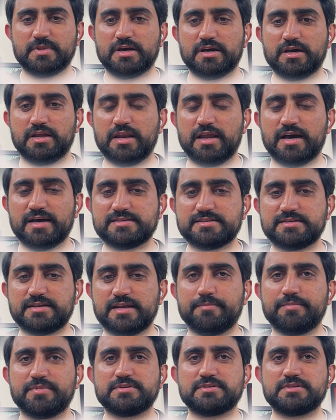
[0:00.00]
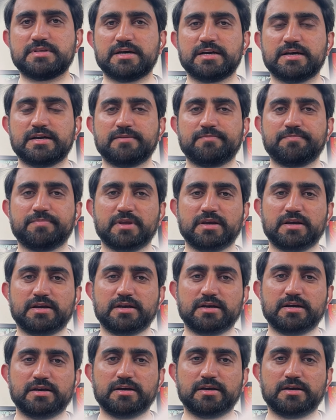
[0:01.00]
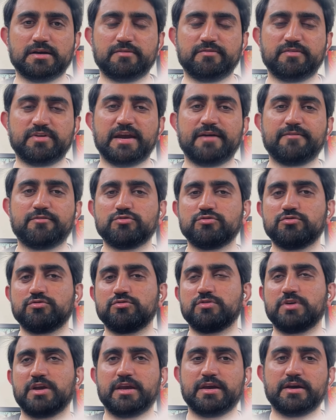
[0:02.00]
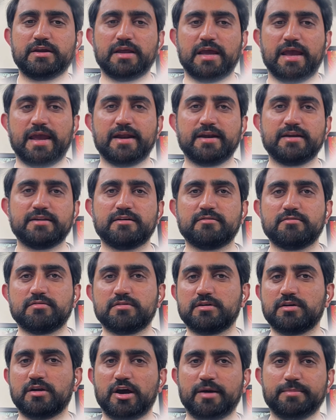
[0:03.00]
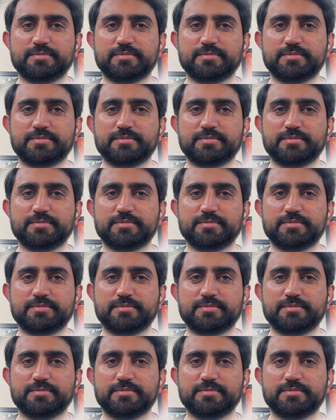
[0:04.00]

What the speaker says: The last step is we have to here add our